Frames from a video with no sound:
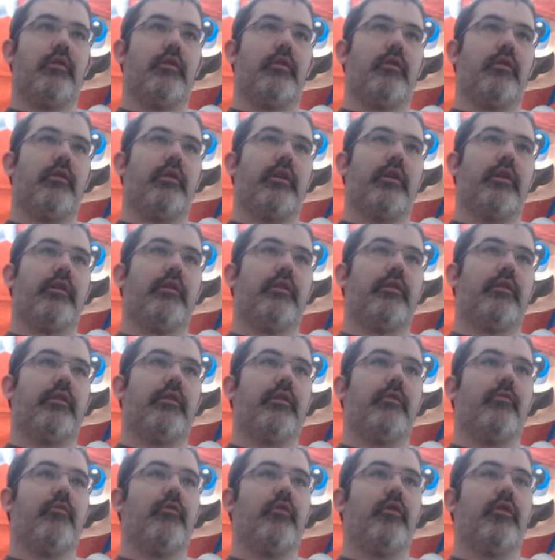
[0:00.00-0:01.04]
Alright.
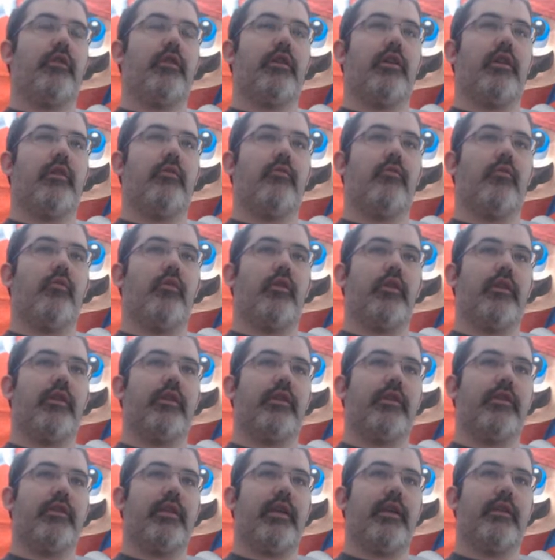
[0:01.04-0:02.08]
I'm really not wanting
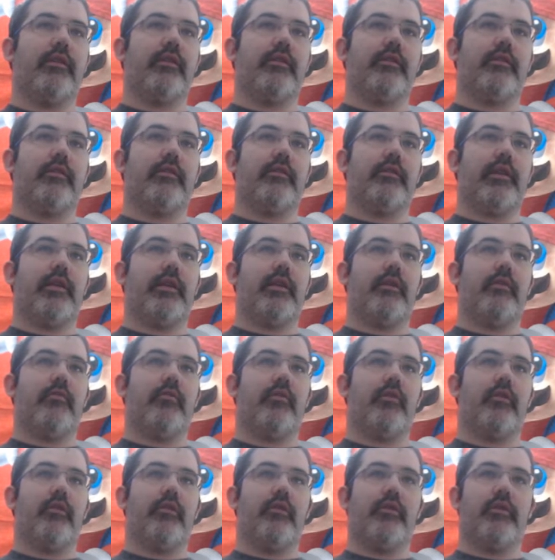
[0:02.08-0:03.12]
to take this daggum
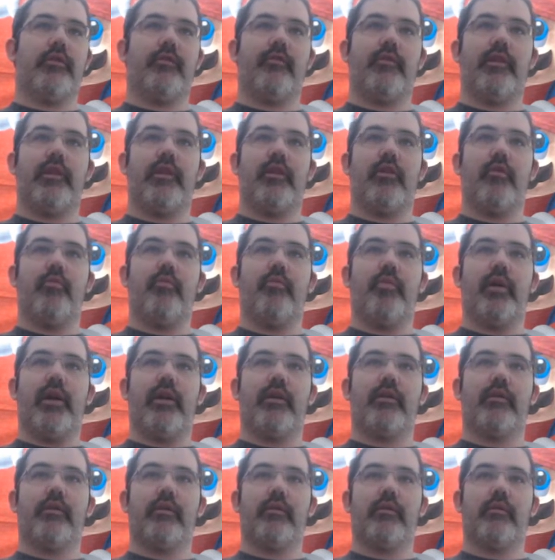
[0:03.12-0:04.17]
long on this video,
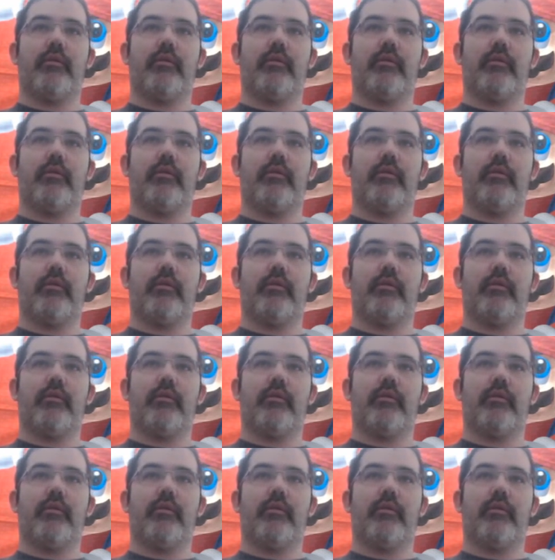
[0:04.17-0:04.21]
but...